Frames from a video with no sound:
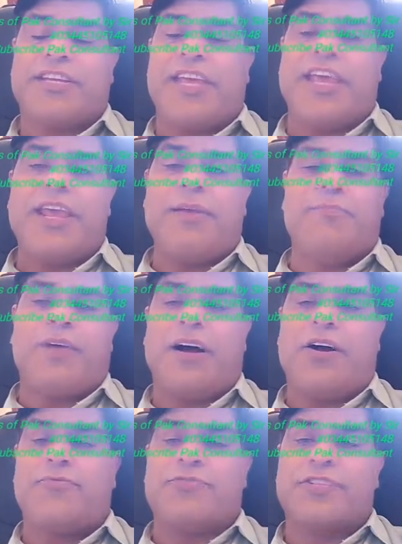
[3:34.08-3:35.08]
a game
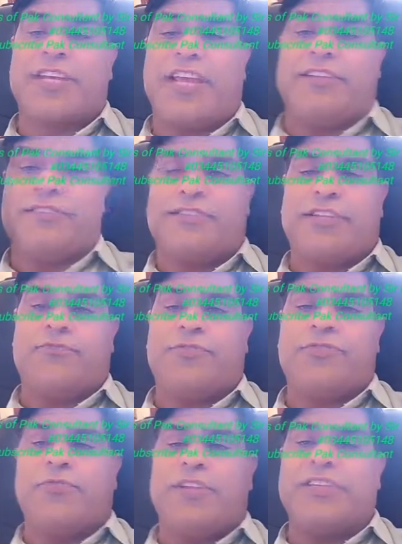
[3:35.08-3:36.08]
of skills.
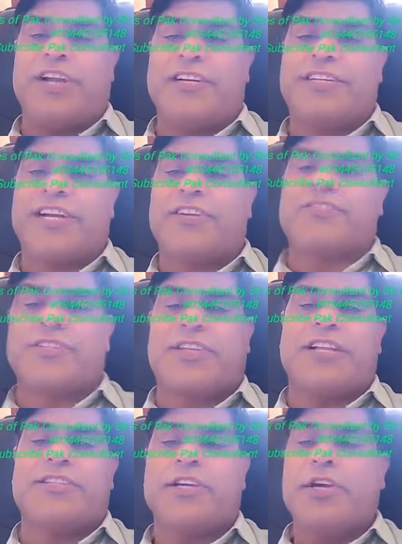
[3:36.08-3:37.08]
If you will not get the
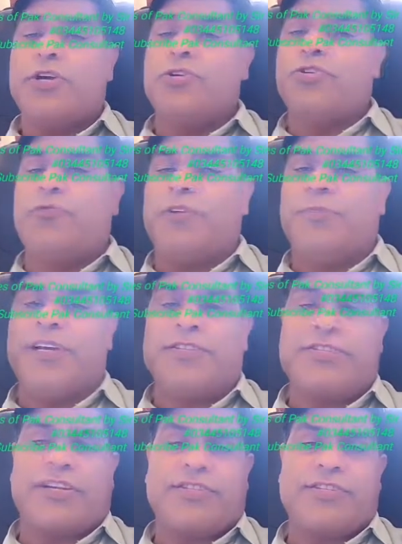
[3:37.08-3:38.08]
skills, you will be
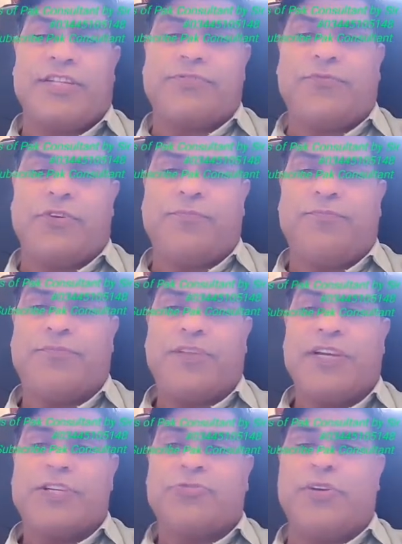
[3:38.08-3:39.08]
unsuccessful.
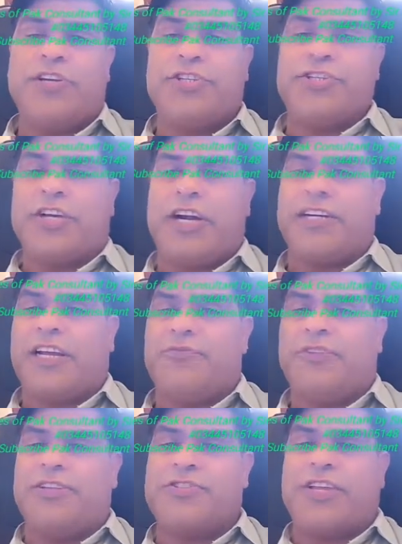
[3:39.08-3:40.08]
So in short, I
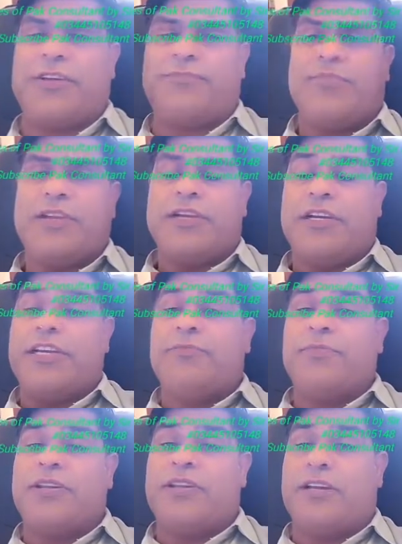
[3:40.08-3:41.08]
will say,
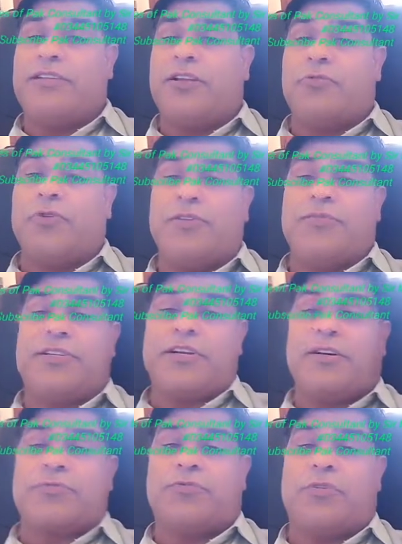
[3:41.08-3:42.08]
even now I will
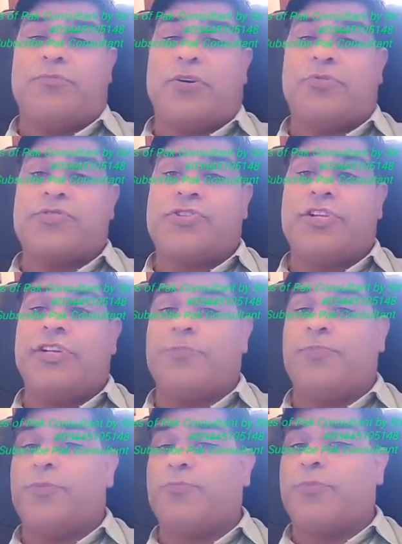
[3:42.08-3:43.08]
talk to about
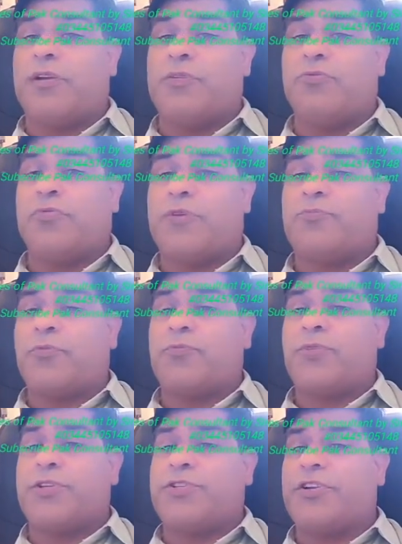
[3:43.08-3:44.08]
senior people who are
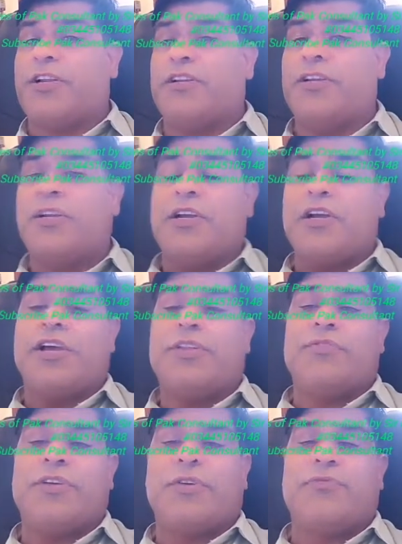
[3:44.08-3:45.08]
professional
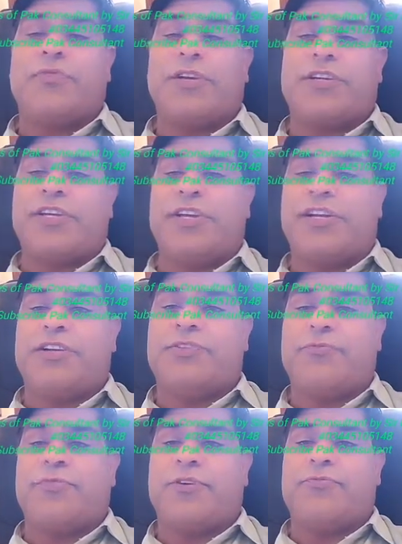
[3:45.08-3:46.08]
and they are working in
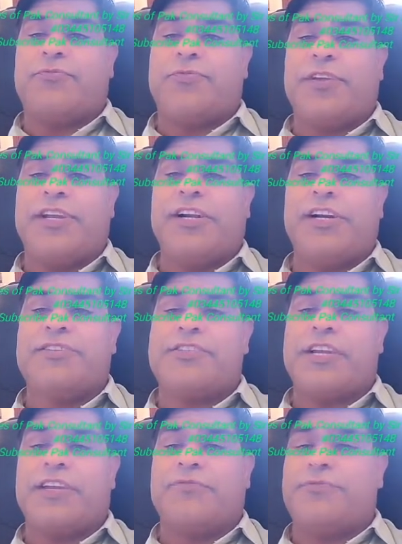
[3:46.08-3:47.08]
different
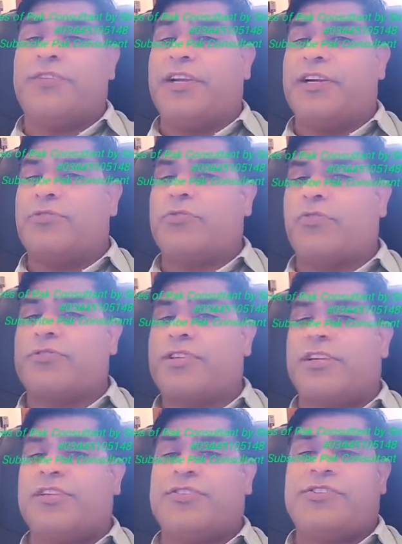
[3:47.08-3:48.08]
fields. They are
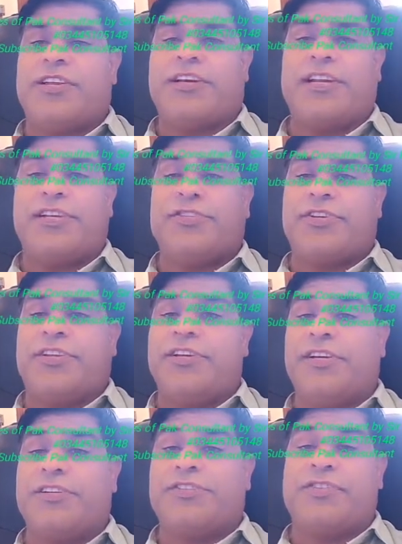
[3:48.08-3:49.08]
doctors, they are
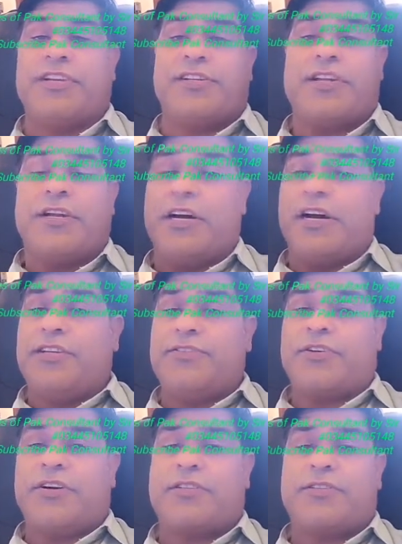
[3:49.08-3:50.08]
engineers. I
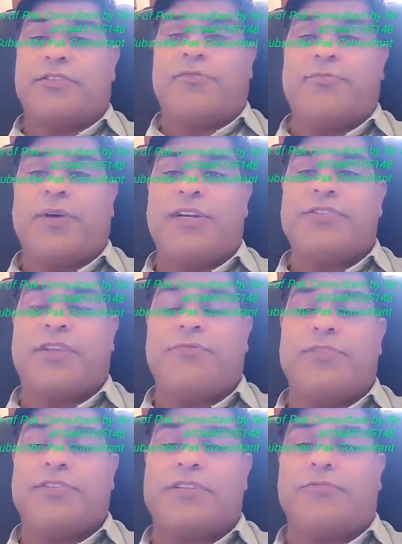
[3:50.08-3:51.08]
talked to
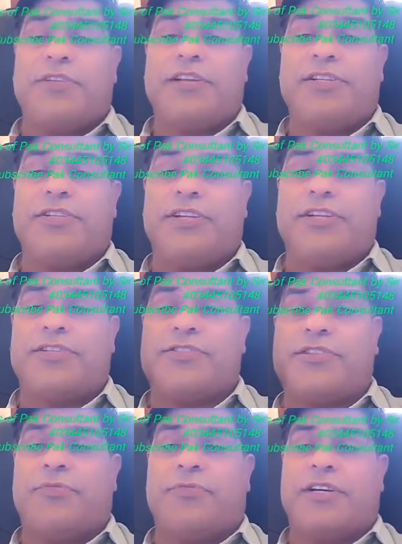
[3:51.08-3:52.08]
myself with civil
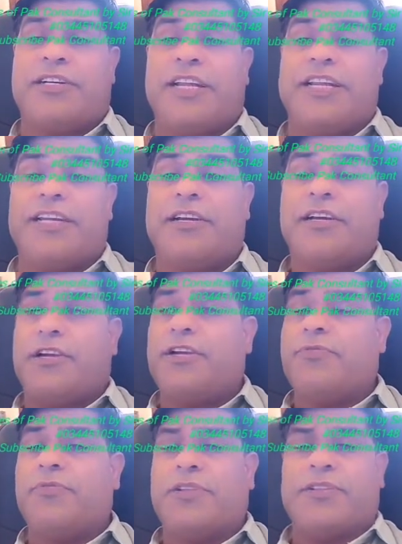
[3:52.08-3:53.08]
engineers. They were telling,
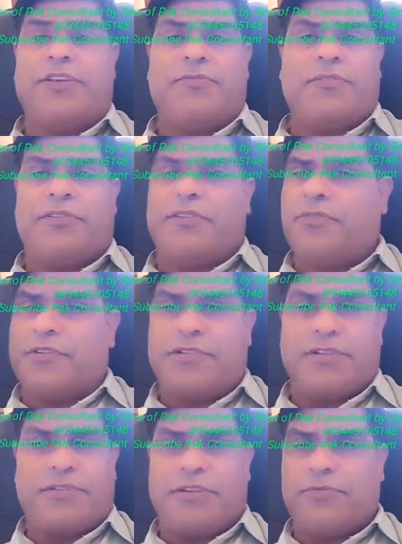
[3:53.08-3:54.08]
even they
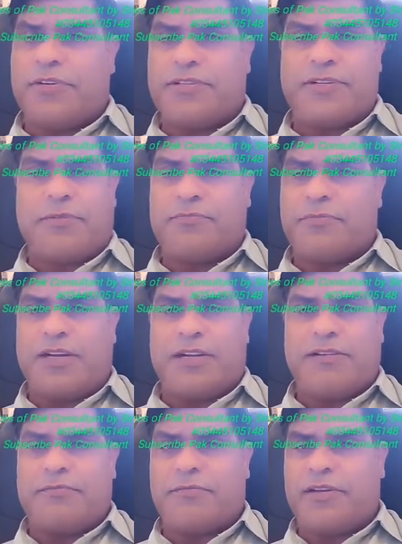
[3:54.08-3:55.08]
were some
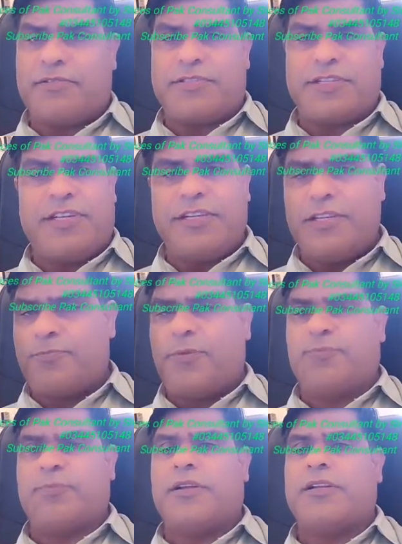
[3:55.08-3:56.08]
senior
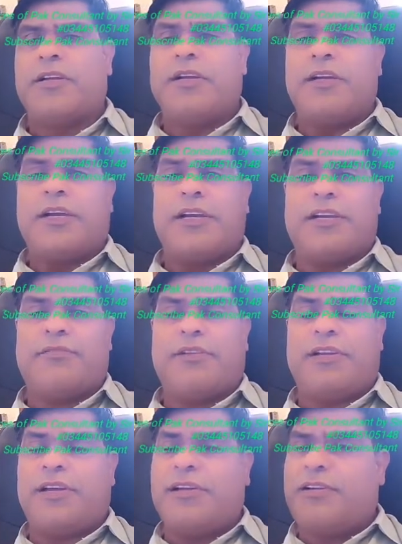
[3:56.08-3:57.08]
people
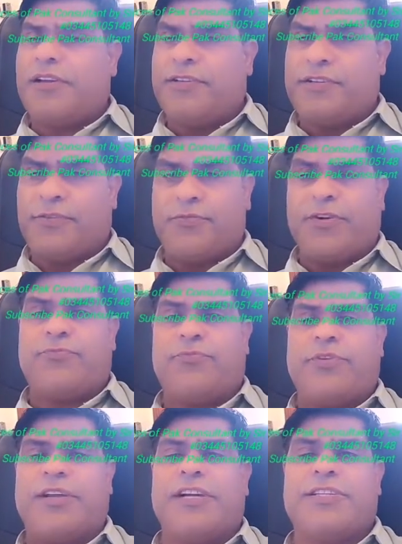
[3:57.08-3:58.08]
in different
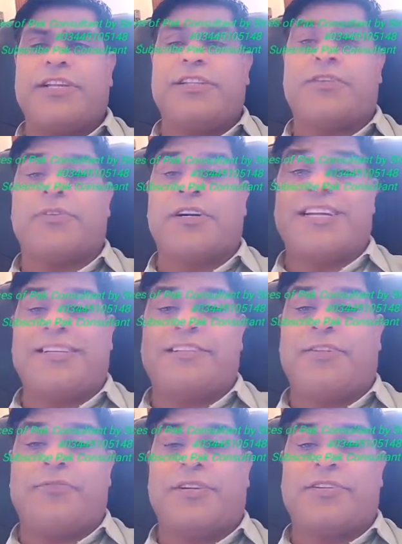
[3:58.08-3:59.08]
fields, and
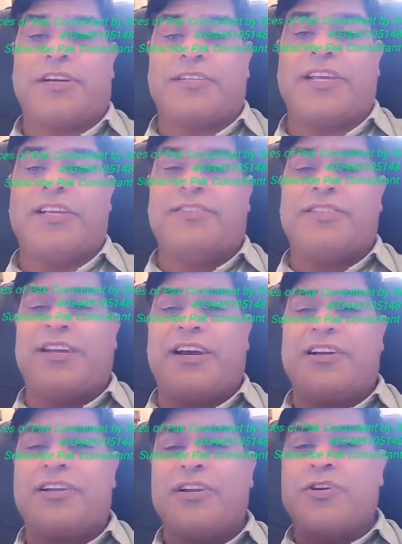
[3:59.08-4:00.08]
they were talking. They
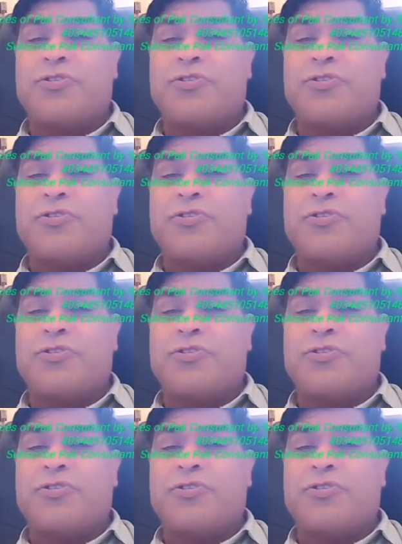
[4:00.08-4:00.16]
are